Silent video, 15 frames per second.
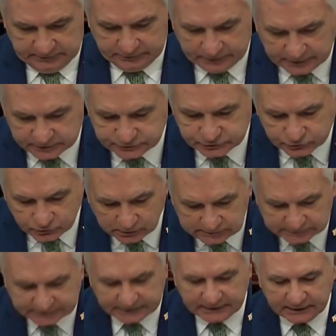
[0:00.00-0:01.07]
They are
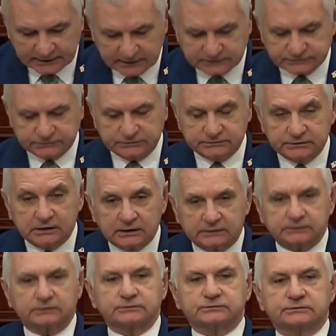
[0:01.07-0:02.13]
struggling against the
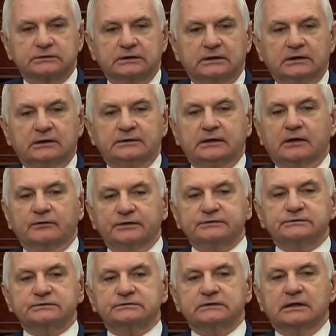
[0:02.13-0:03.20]
darkness. Now,
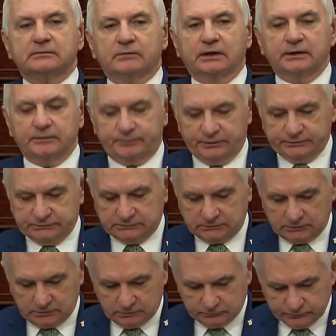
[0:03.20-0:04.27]
this is not my opinion
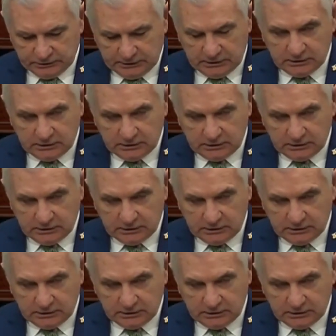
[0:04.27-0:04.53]
alone.